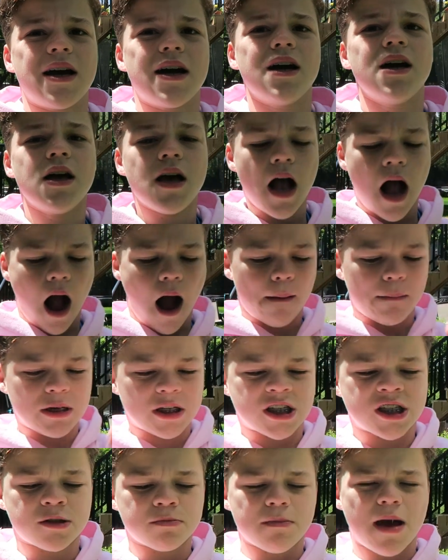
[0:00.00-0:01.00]
yeah. I'm
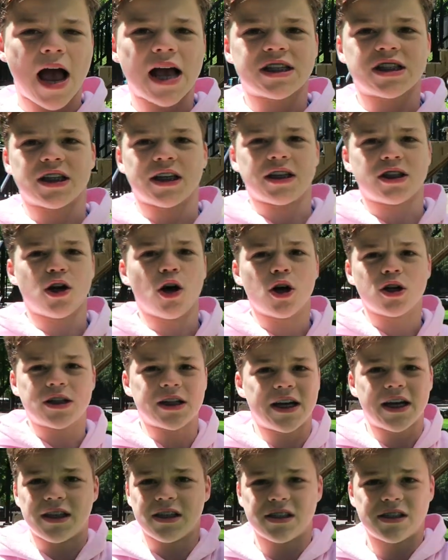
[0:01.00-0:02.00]
gonna smash it like as hard as
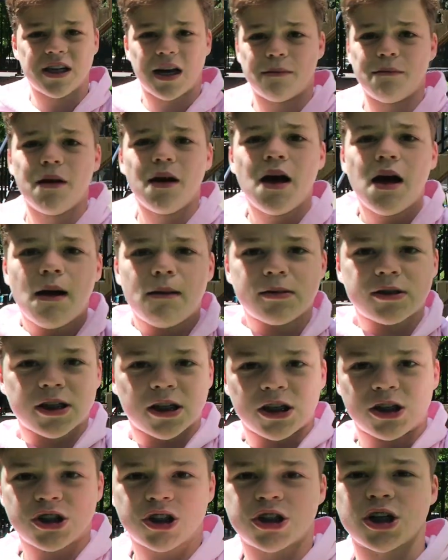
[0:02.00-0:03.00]
I can this time. I'm just
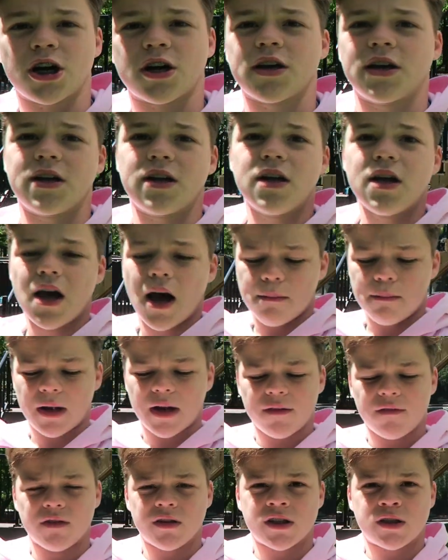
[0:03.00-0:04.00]
gonna chuck it. I'm not
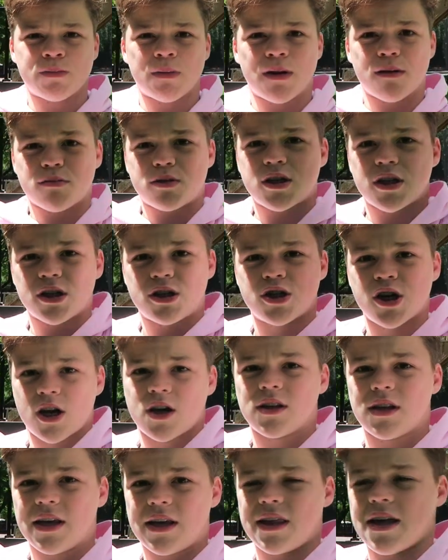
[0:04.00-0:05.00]
even gonna spin it, I'm just gonna
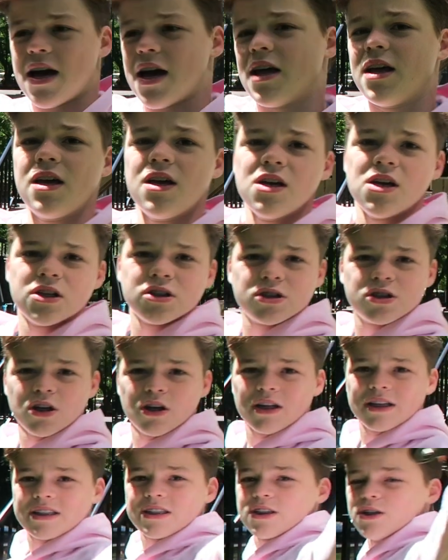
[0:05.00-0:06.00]
chuck it like that. So
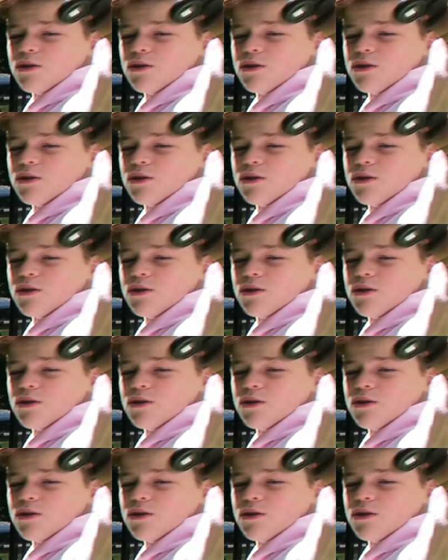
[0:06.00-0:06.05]
let's